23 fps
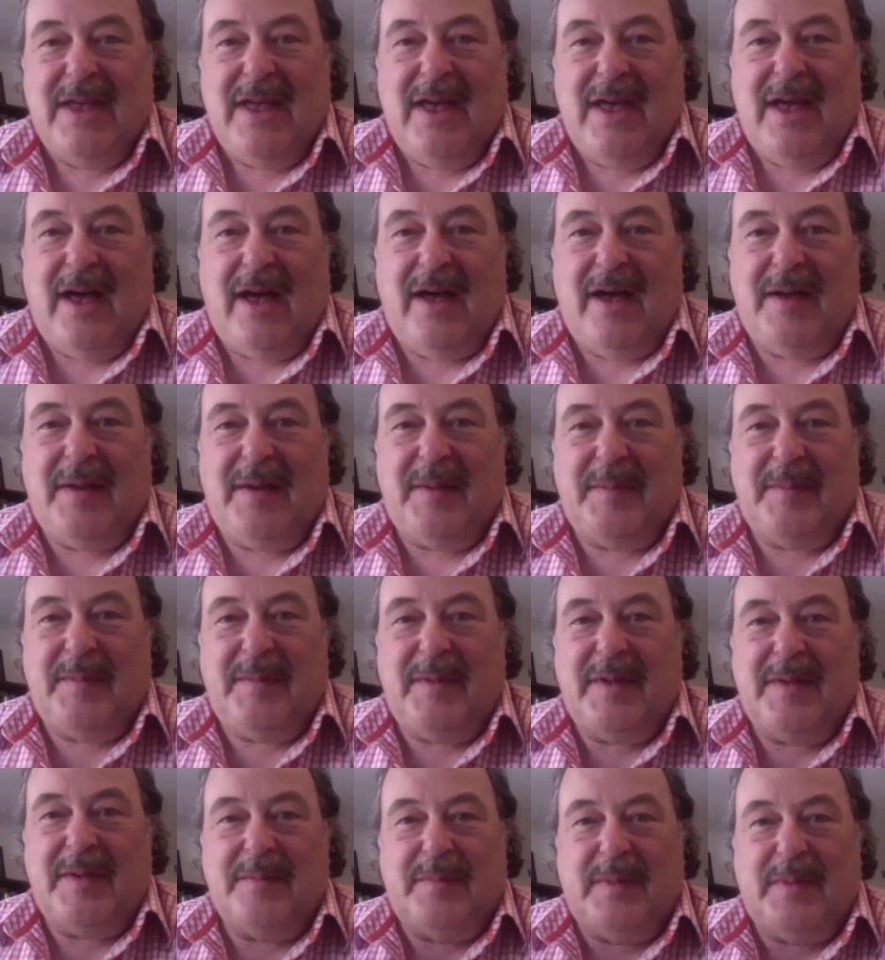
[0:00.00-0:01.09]

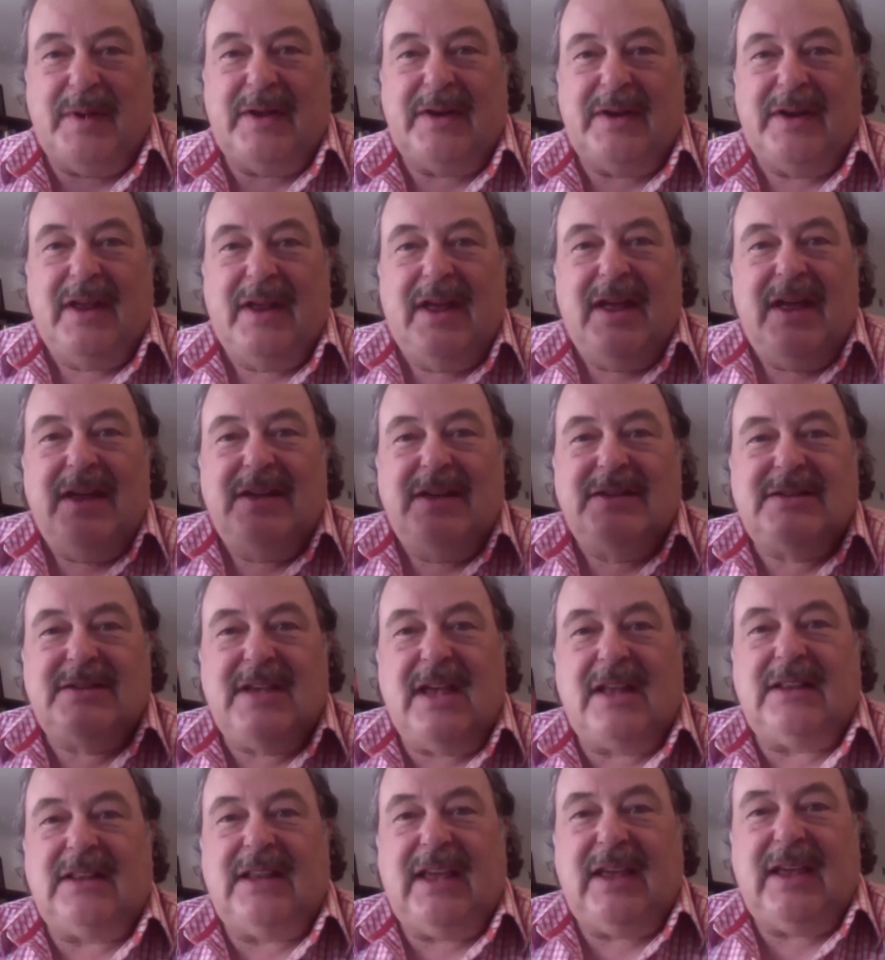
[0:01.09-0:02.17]
um, but
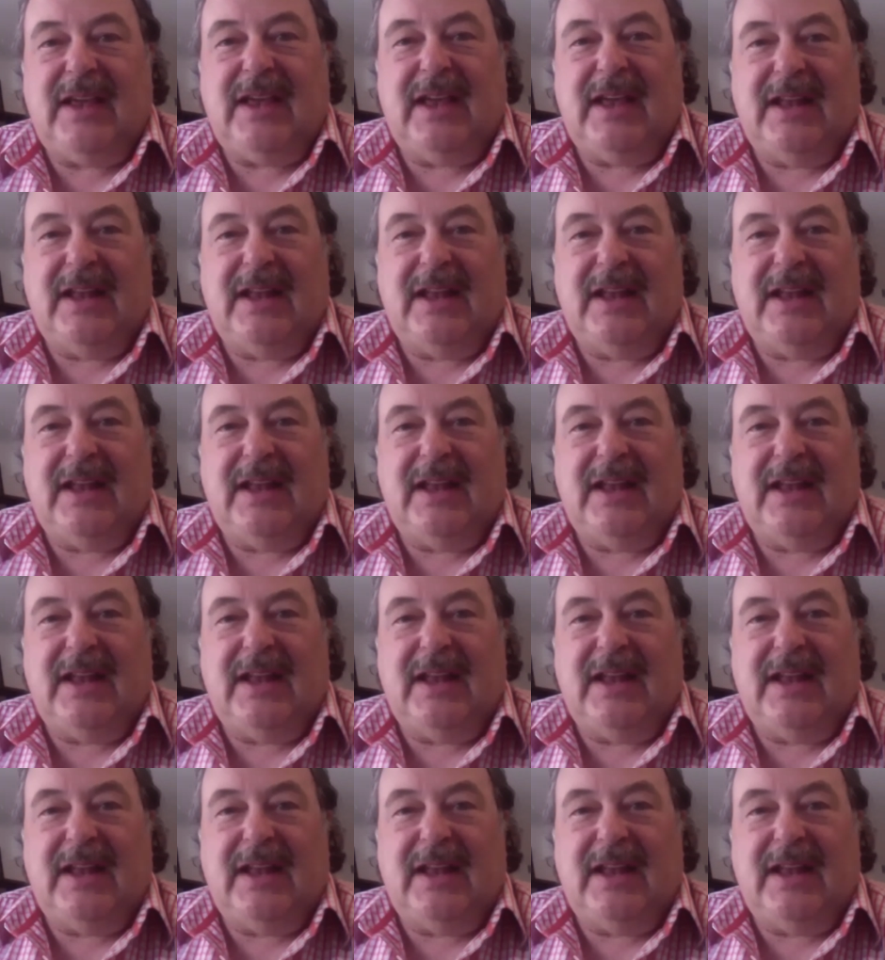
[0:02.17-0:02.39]
certainly